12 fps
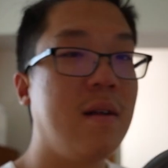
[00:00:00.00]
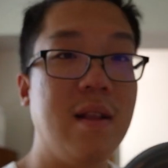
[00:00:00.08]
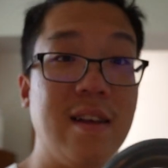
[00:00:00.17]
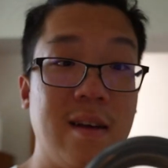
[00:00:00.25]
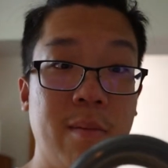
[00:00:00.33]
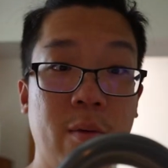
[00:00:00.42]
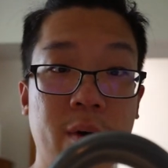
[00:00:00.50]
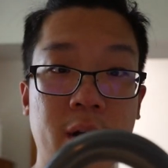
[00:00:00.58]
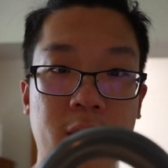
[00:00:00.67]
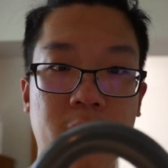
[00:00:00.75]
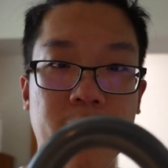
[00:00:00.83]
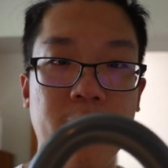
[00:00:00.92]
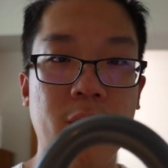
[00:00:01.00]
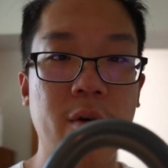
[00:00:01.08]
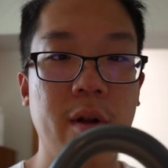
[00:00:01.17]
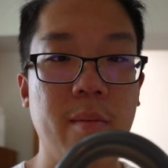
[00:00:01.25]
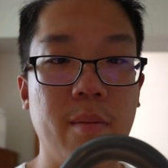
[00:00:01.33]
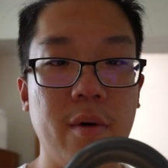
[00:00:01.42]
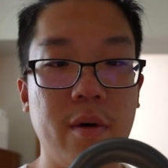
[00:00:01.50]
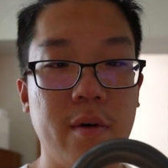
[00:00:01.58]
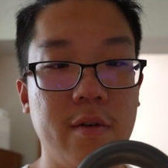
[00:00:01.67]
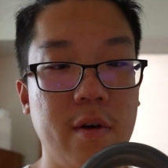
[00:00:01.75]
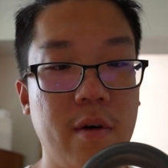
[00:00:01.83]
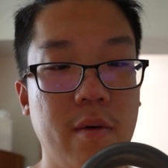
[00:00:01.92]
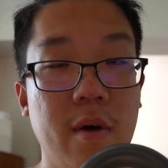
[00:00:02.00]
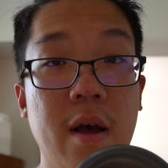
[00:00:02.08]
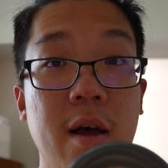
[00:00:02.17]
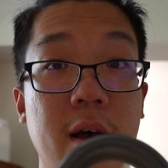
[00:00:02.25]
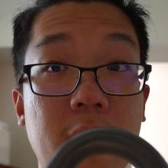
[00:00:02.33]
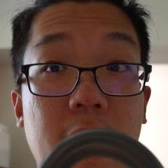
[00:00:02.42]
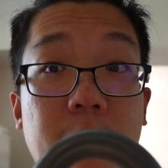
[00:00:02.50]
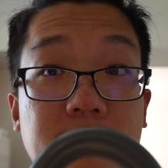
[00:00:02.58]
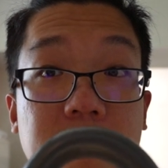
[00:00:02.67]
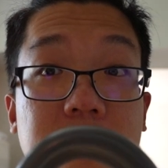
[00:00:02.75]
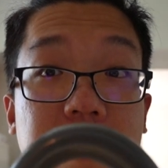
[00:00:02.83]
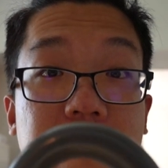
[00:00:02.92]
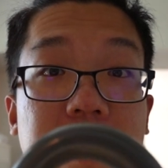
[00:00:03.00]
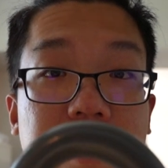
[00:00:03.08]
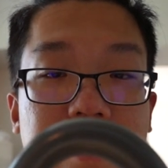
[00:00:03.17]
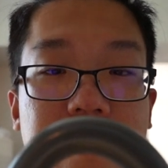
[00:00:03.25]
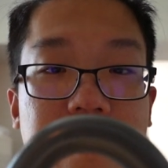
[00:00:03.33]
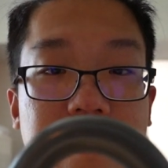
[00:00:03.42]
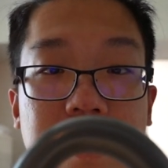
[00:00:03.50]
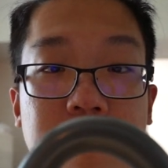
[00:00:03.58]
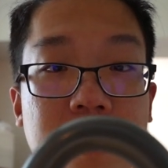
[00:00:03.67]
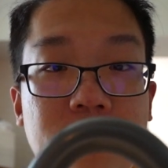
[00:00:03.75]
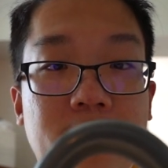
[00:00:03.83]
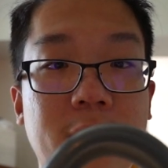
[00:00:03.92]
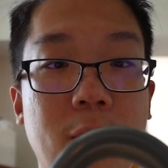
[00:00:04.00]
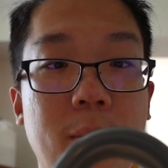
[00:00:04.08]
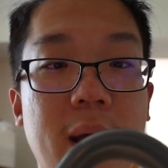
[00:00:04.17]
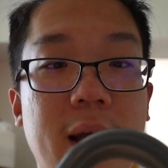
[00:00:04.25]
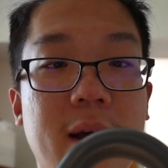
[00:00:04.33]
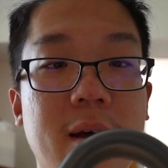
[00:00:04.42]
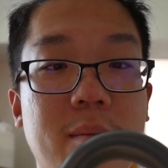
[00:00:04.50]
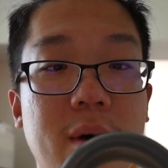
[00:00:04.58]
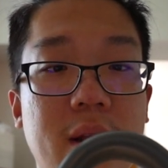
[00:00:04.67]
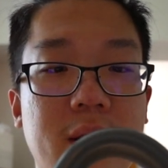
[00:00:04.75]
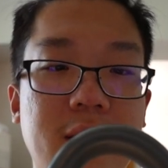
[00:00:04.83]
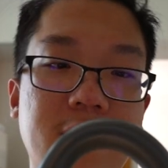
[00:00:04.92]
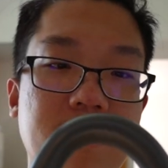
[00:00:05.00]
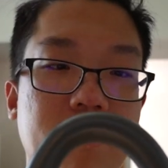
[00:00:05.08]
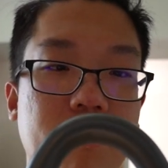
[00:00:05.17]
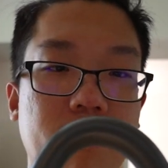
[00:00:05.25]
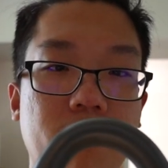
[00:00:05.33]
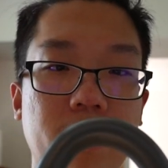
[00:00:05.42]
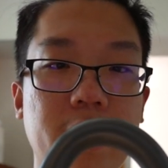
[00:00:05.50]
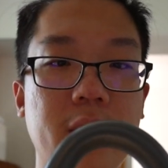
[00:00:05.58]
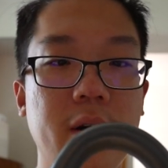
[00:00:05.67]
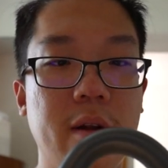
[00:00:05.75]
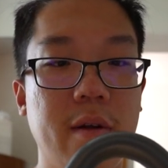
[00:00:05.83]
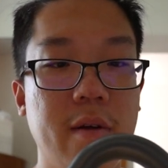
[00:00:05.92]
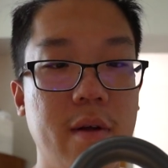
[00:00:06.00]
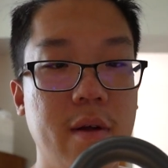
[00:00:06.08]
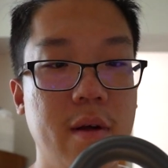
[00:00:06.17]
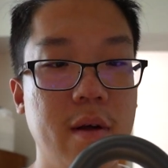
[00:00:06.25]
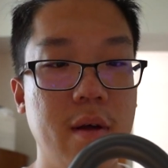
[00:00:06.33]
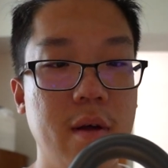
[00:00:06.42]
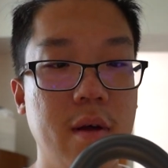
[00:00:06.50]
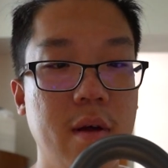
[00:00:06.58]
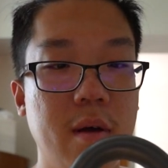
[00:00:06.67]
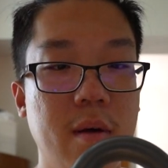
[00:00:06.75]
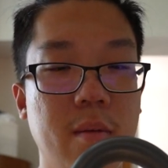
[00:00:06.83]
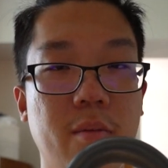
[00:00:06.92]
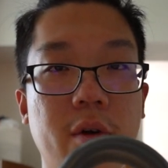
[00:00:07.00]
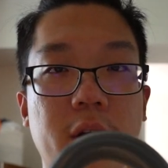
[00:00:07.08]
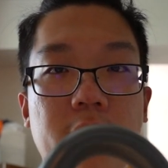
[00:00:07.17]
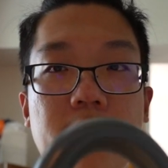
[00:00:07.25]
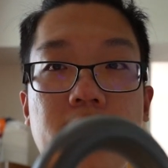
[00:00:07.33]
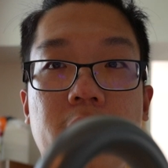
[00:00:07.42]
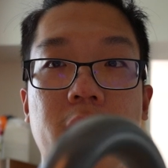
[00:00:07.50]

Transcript: Last time I went a little bit more and it broke, so I'm just gonna leave it like this because I'm not trying to go back. But this is pretty good. Pretty good.